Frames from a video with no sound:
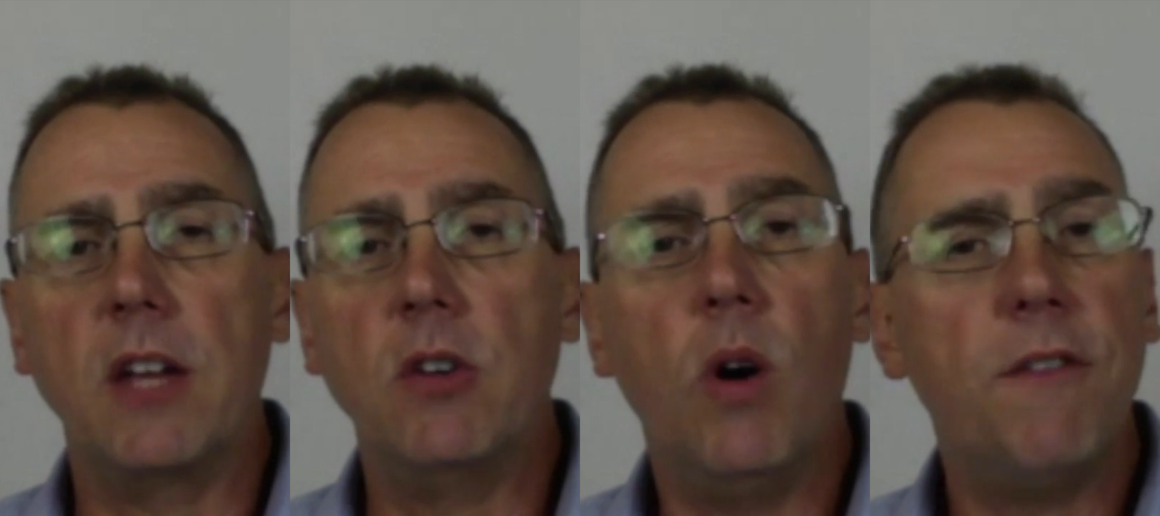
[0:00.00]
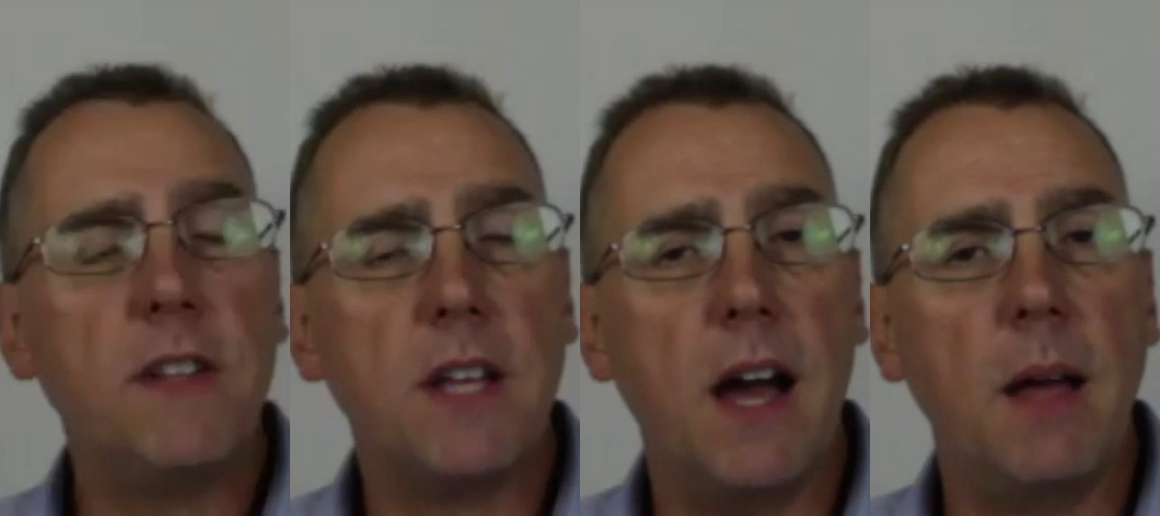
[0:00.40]
And
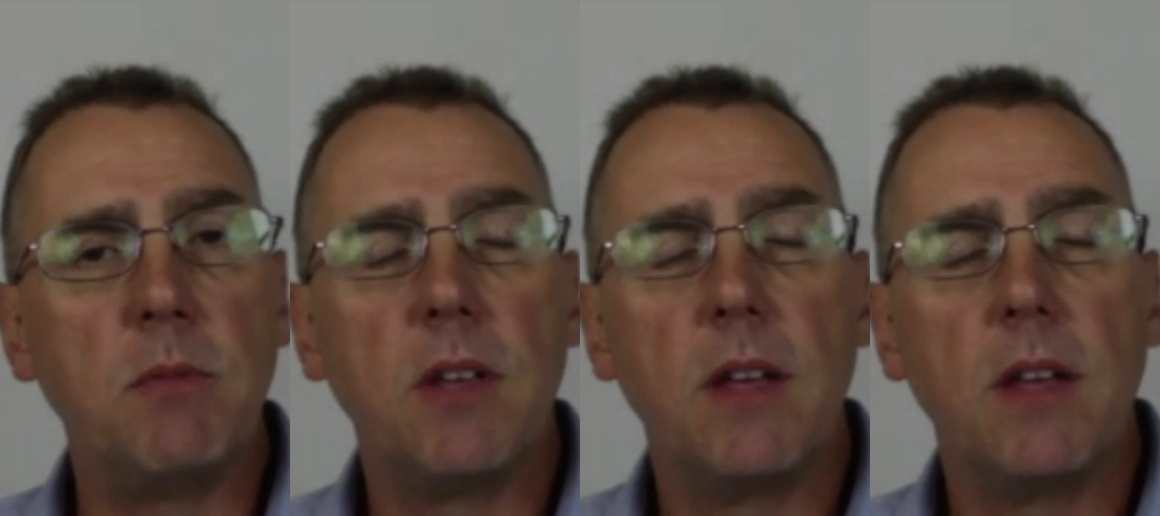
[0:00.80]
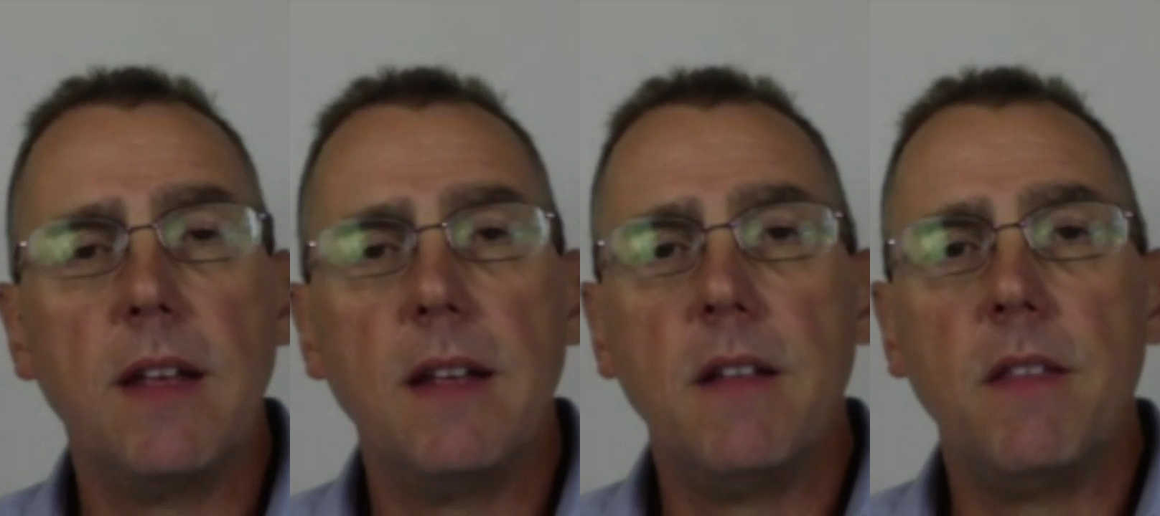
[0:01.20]
oftentimes
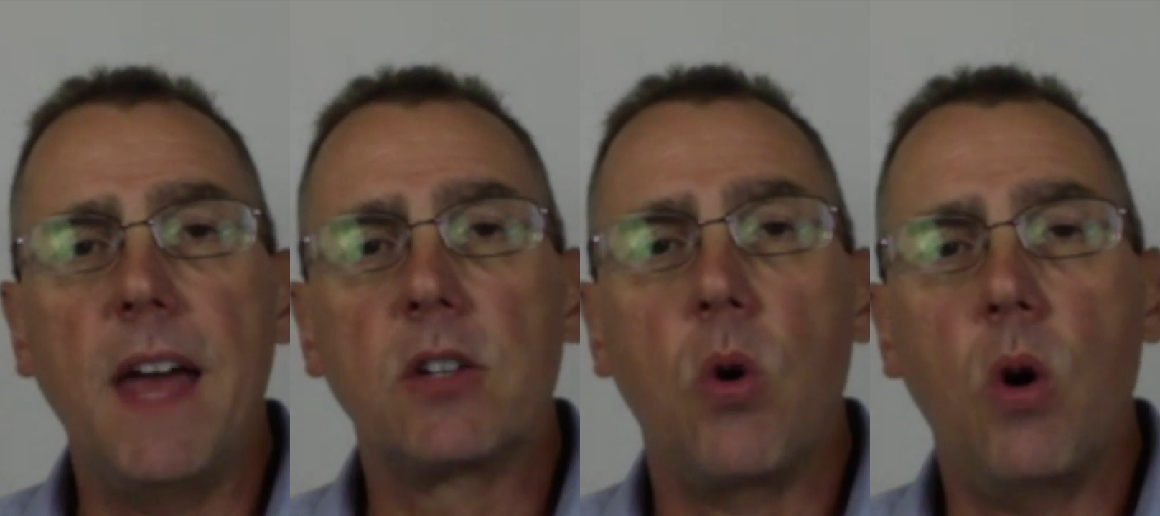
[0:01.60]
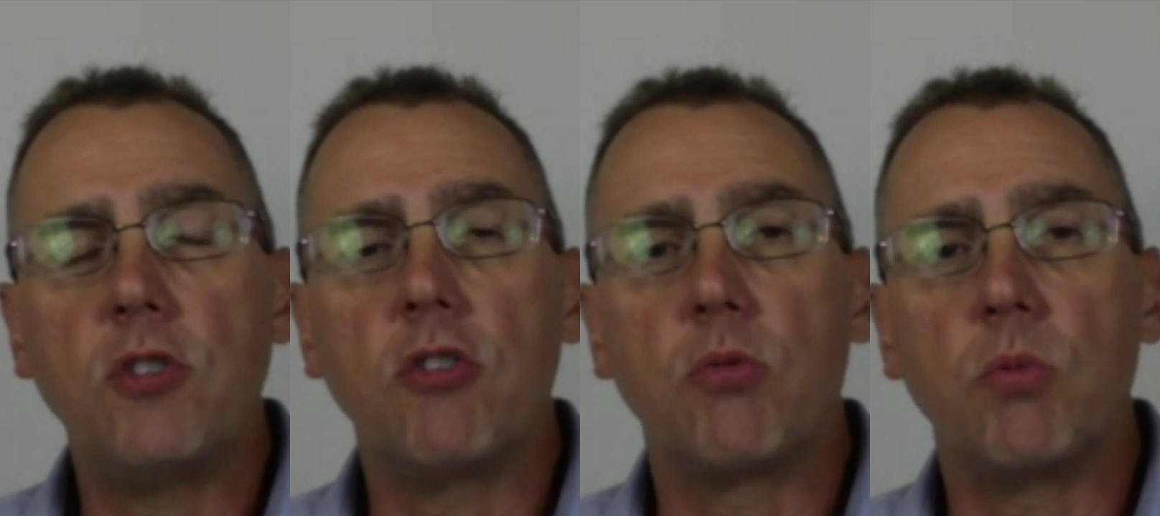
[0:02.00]
that
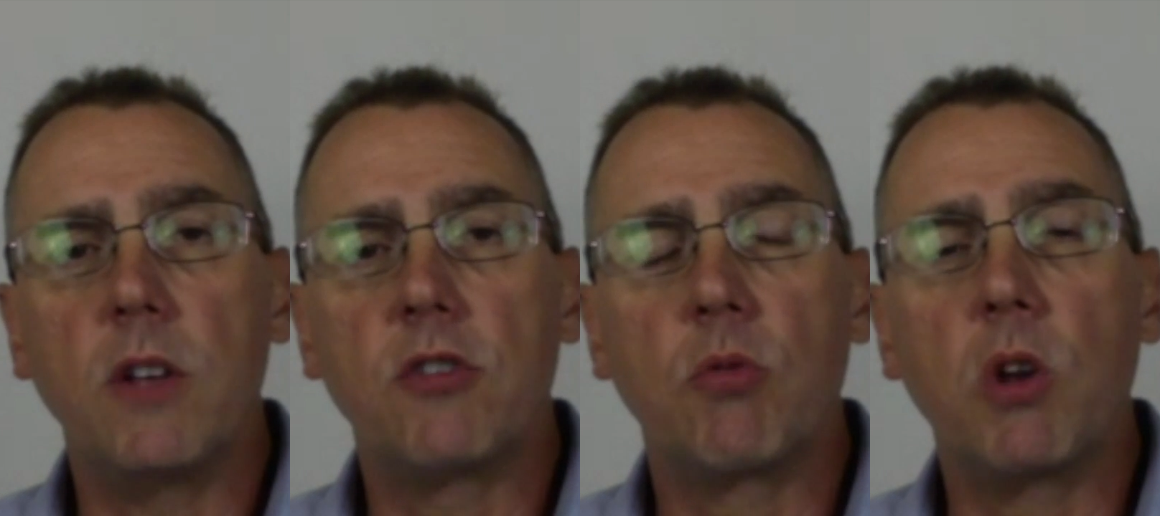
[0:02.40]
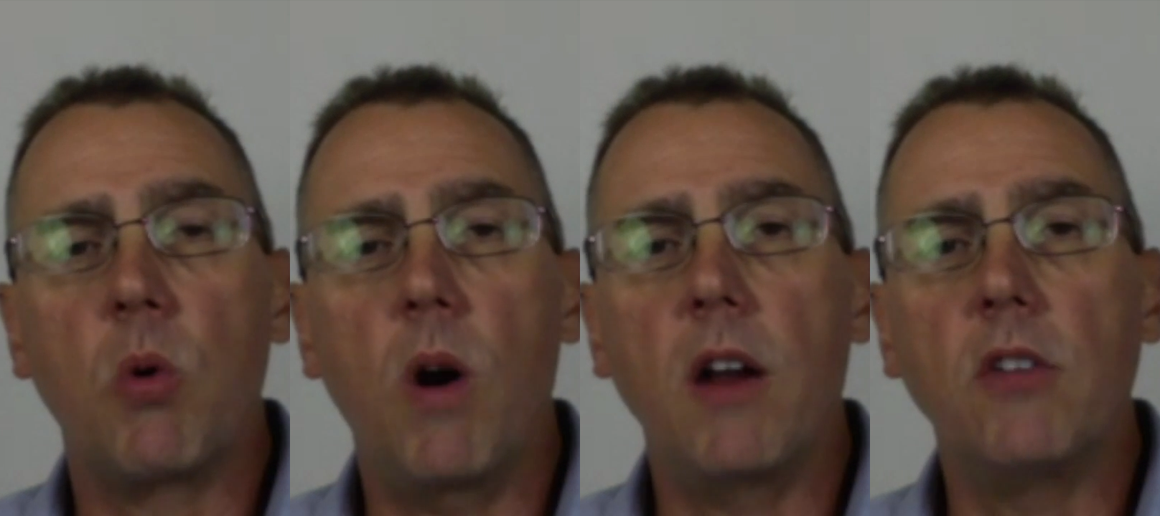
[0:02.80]
cautious risk
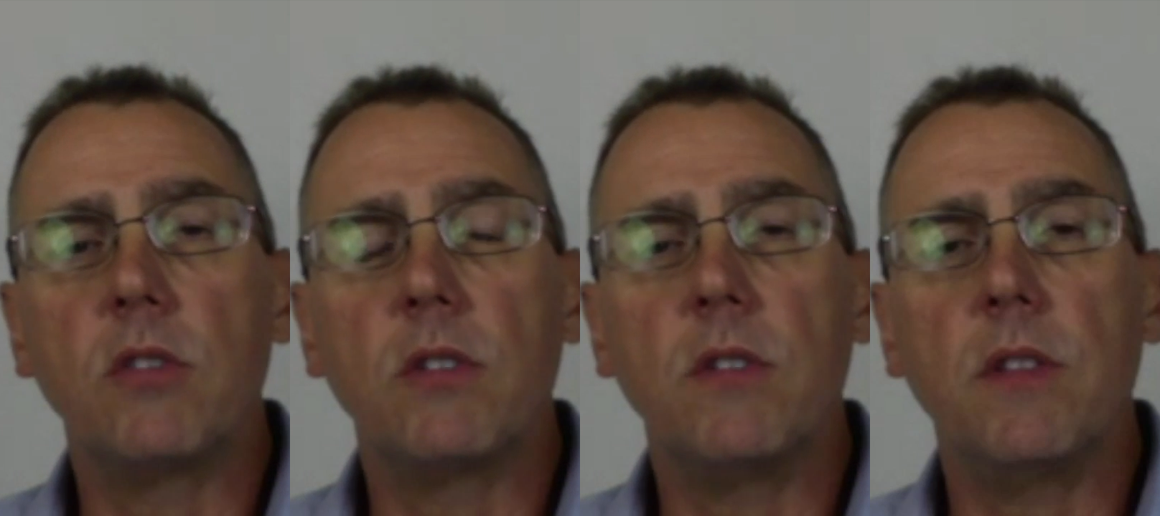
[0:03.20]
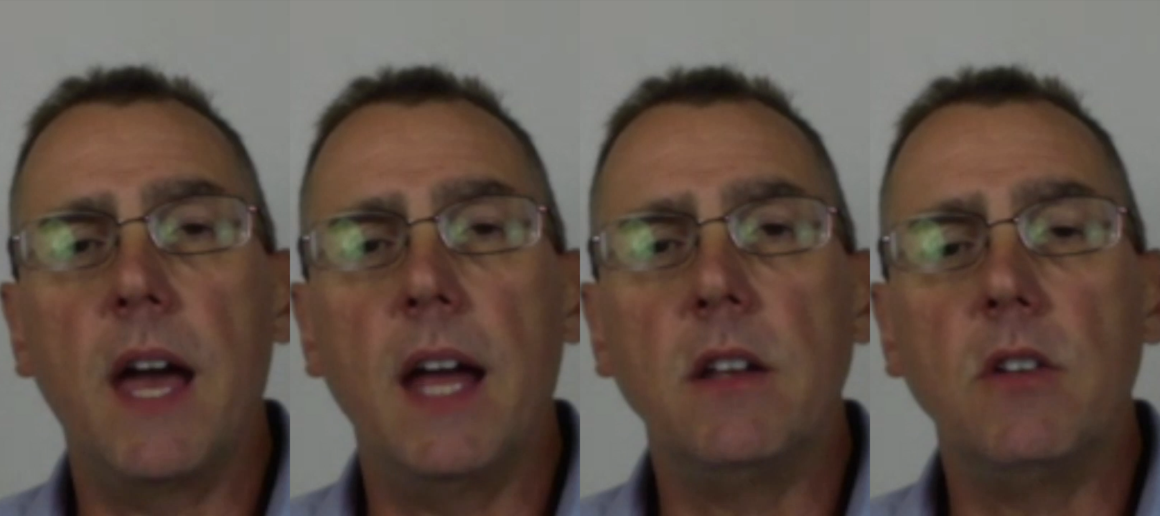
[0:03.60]
requires
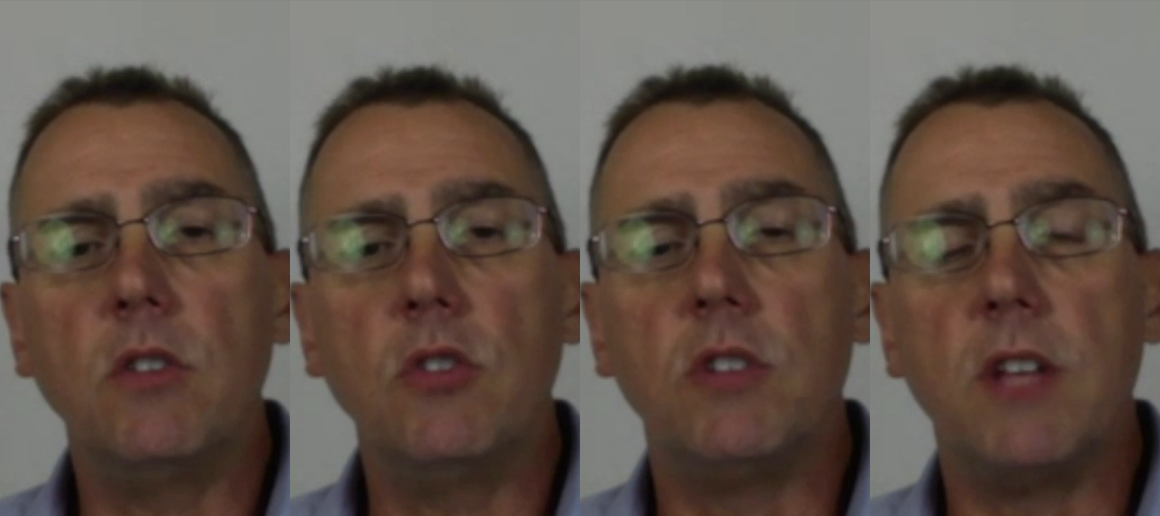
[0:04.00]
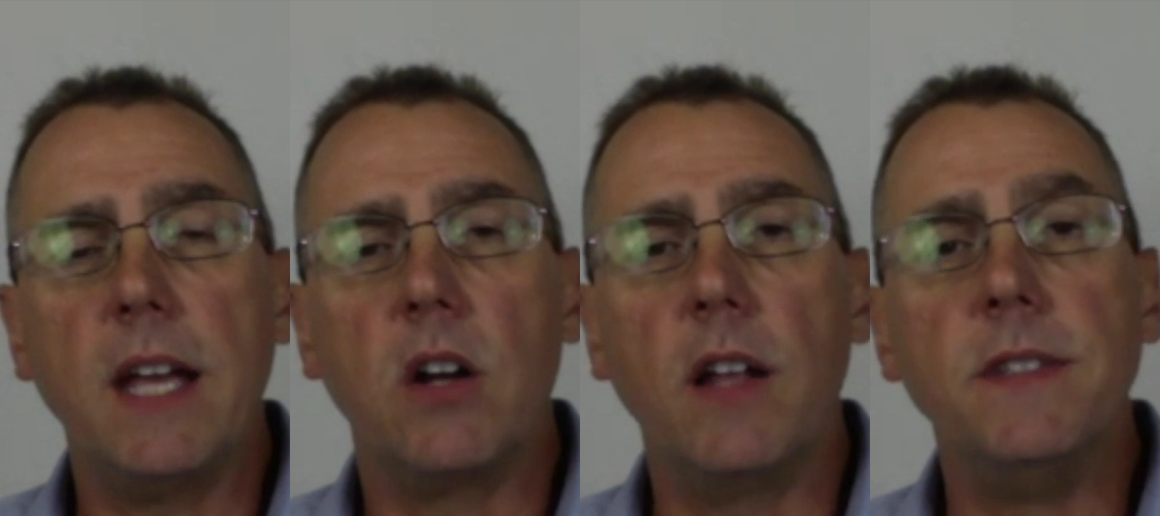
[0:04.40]
that you
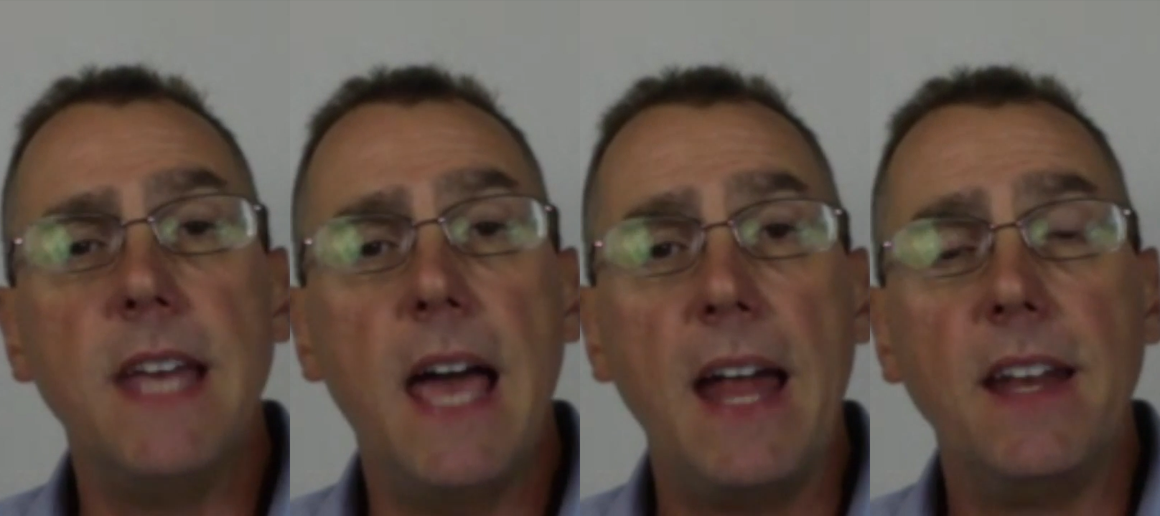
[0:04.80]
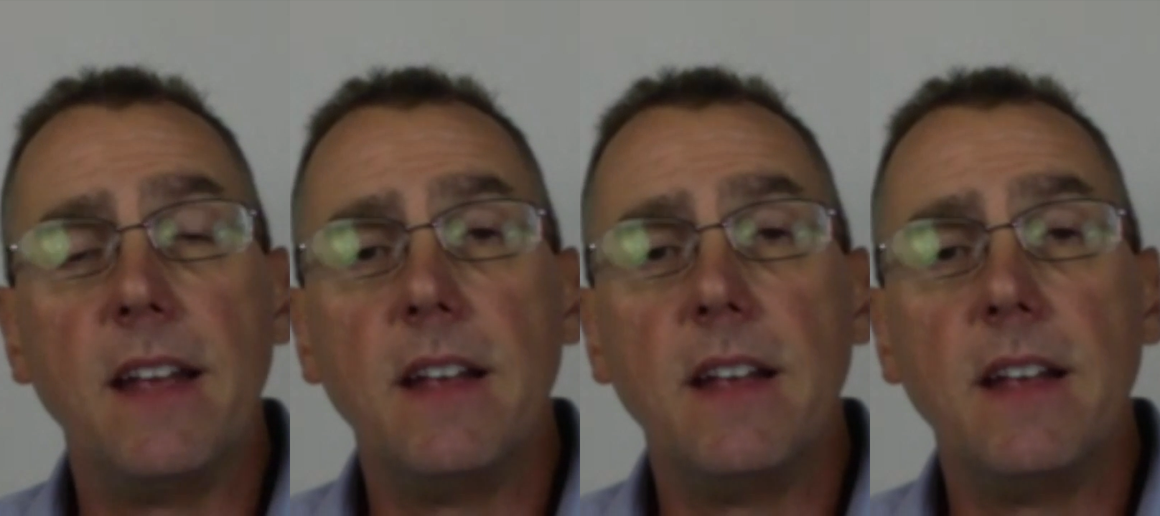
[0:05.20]
take on debt.